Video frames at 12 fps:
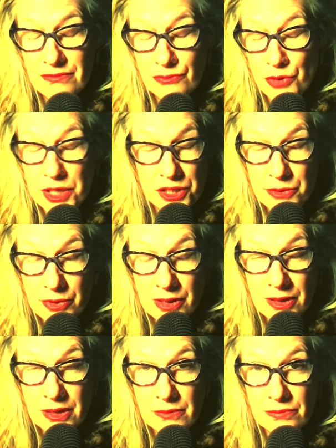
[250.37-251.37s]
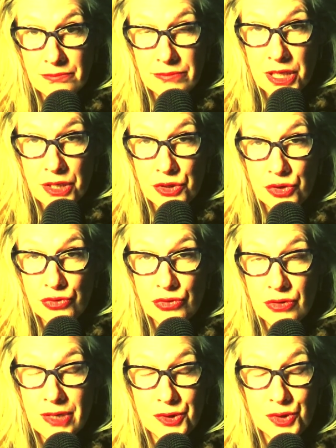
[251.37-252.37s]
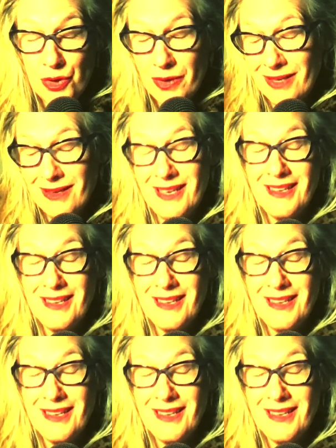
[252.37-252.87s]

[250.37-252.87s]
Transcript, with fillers: reasonably be construed as doing.